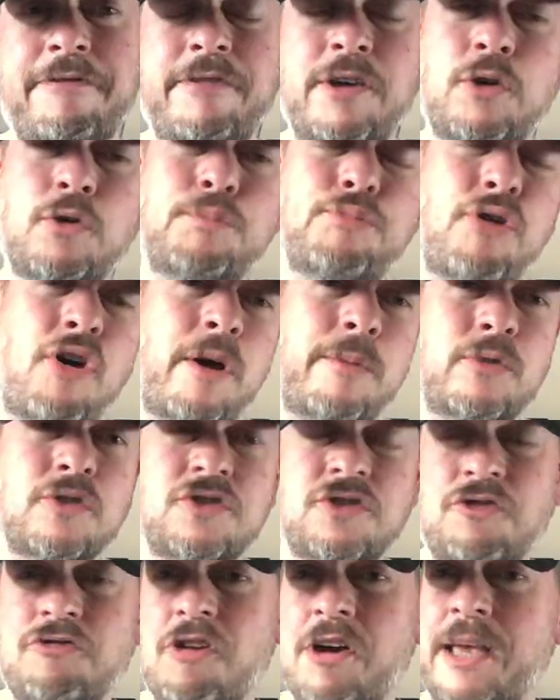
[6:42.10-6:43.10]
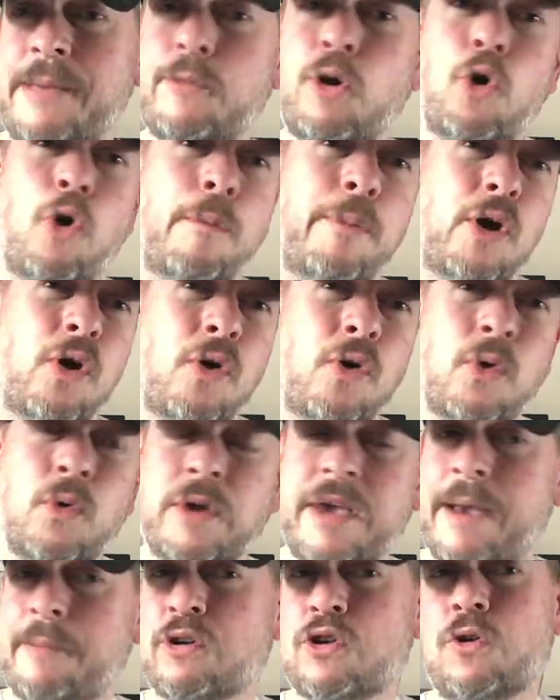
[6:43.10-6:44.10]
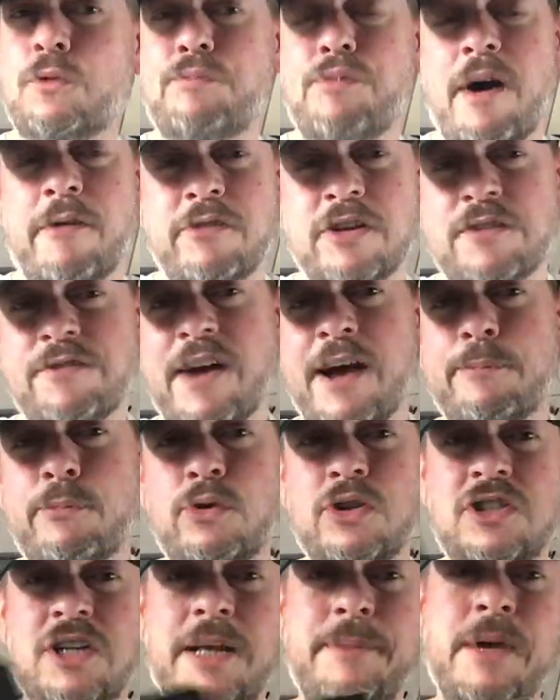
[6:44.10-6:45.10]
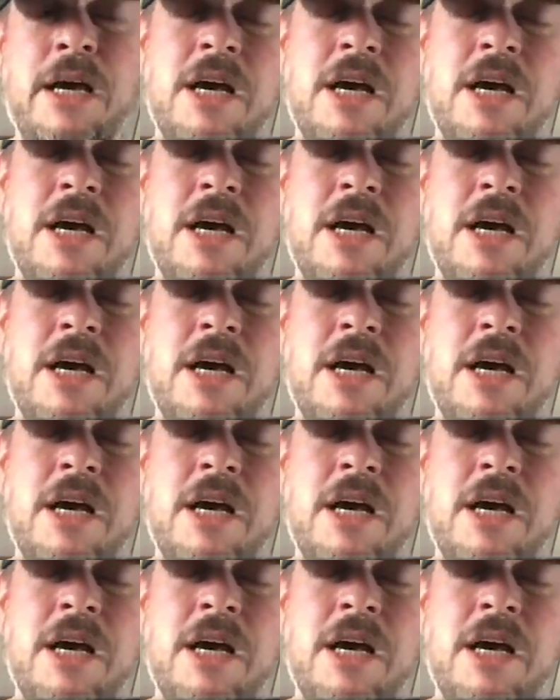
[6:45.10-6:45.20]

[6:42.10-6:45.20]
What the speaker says: Field, Primal Scream, Orbital, Chemical Brothers, Fatboy Slim.